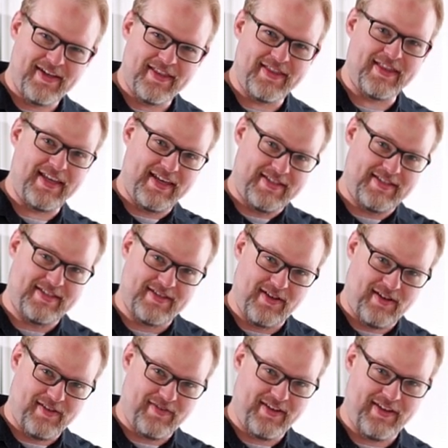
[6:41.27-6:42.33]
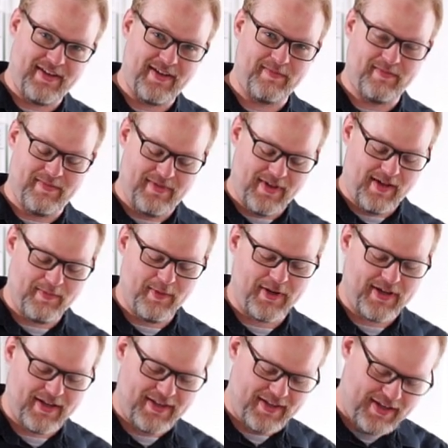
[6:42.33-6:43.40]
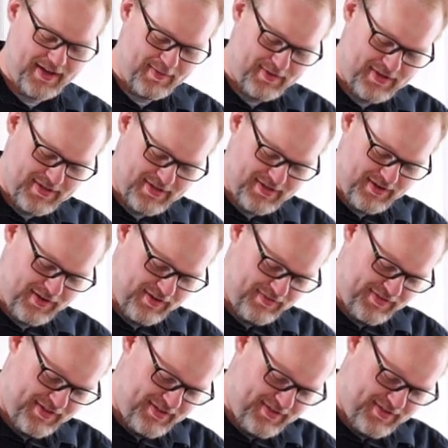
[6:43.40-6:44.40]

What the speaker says: This is coffee. I'm looking at the camera. This is coffee.